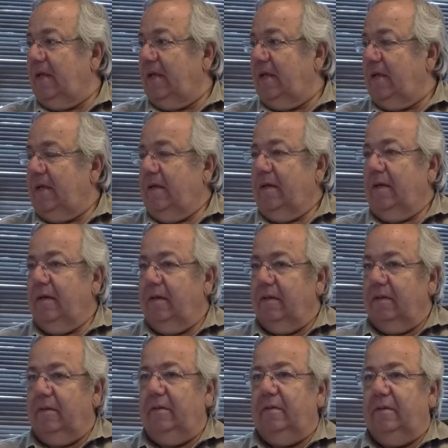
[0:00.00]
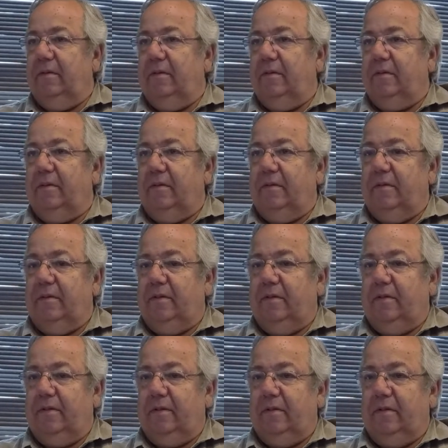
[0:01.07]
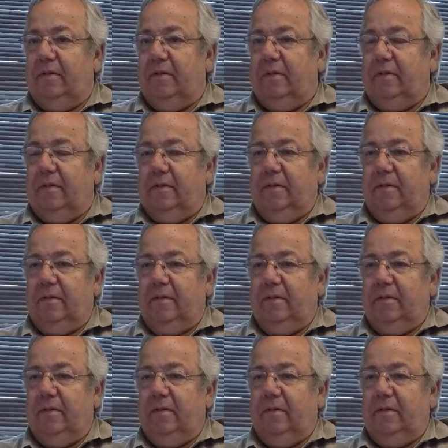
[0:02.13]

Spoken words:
This person isn't speaking.